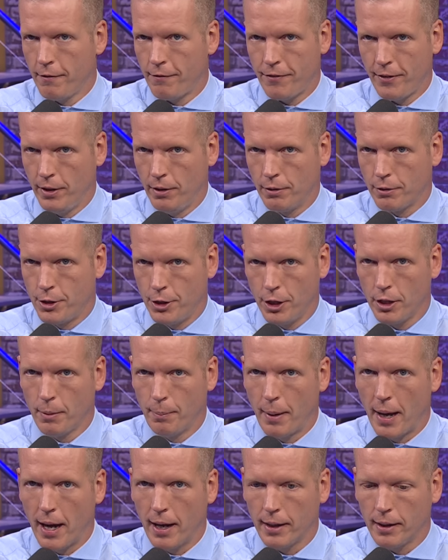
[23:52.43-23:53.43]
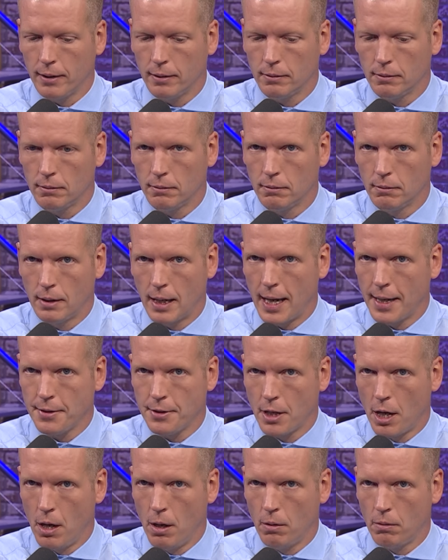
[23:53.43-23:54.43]
feel good about it. I
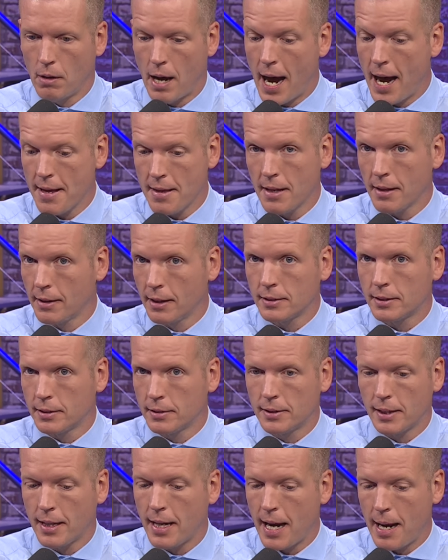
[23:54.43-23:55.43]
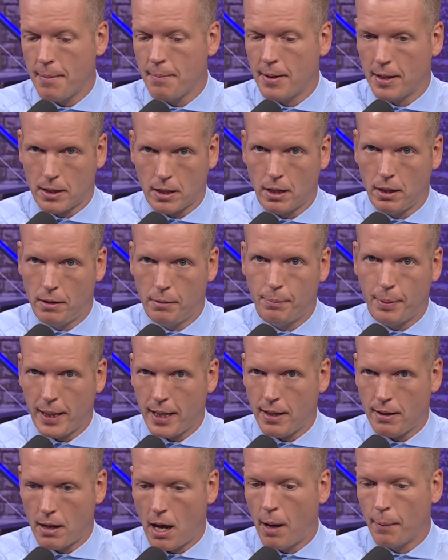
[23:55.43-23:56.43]
don't. I think this is a game that could
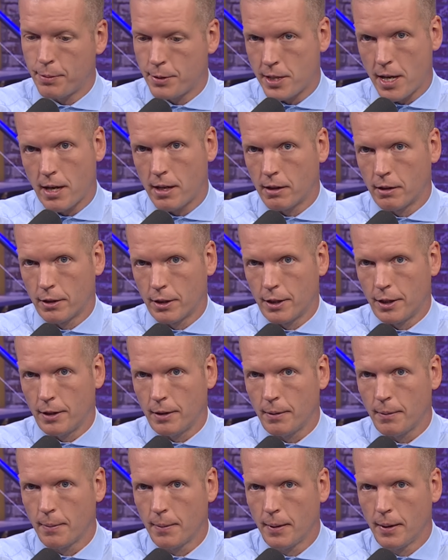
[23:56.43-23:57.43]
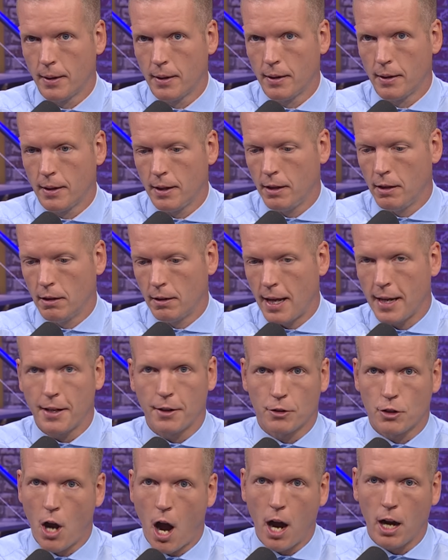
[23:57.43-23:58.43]
be upset alert. You know, like
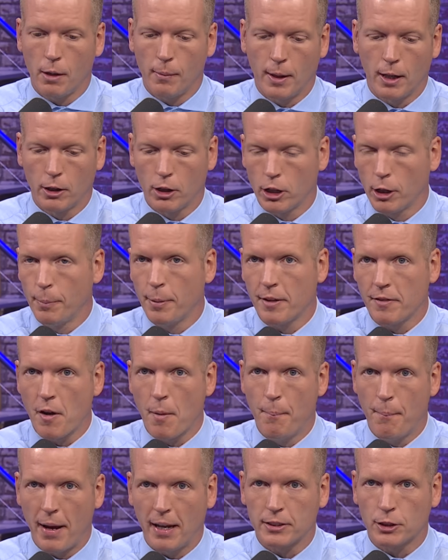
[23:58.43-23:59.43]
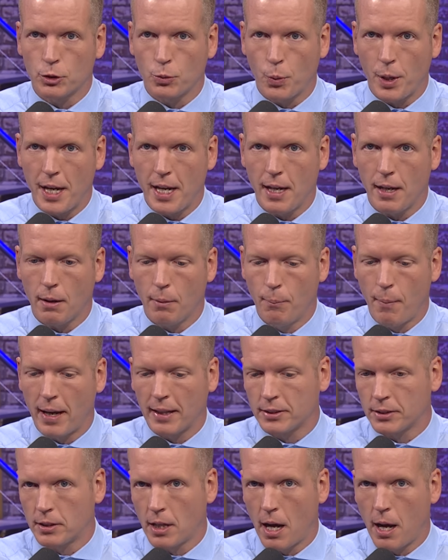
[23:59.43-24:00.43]
you're talking about, a little bit of a messed week,
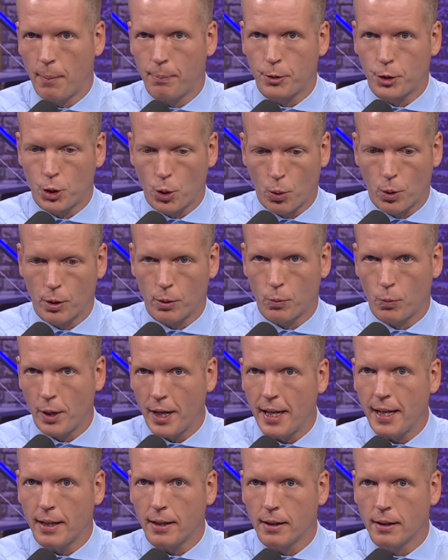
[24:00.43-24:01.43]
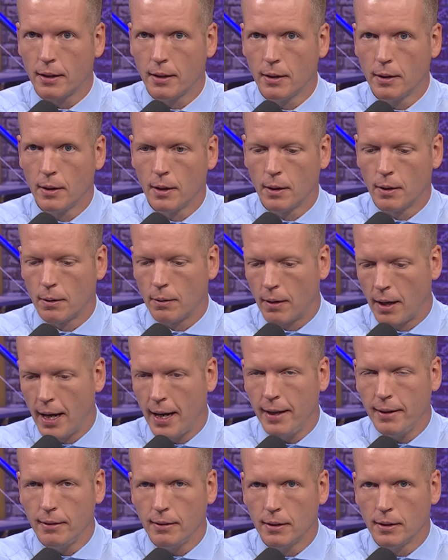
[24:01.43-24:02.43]
messed up, short week,
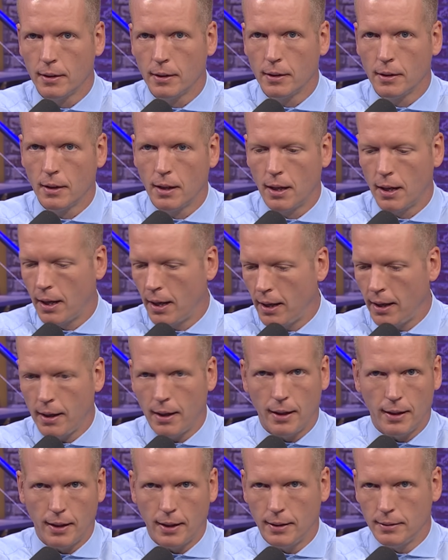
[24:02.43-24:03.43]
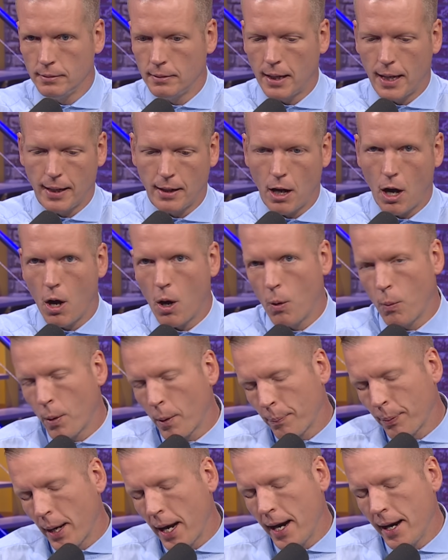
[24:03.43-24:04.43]
right? Uh, and and oh, we're
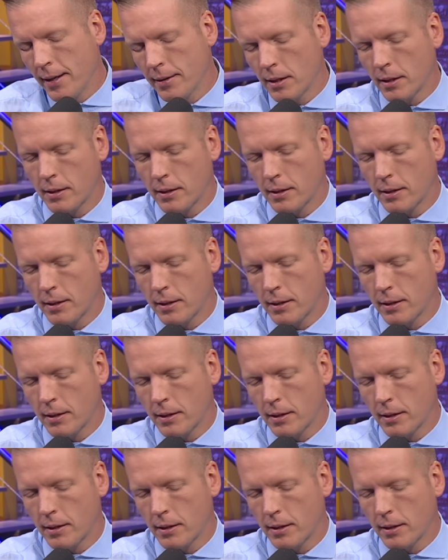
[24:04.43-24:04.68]
playing the